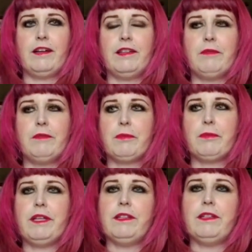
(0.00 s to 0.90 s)
they would
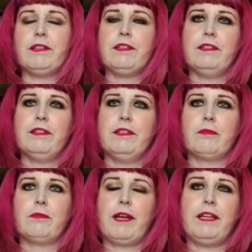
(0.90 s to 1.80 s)
read
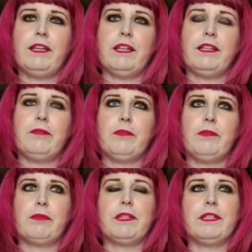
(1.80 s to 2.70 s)
the writing and they
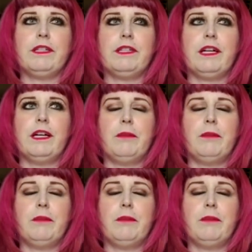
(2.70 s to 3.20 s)
would really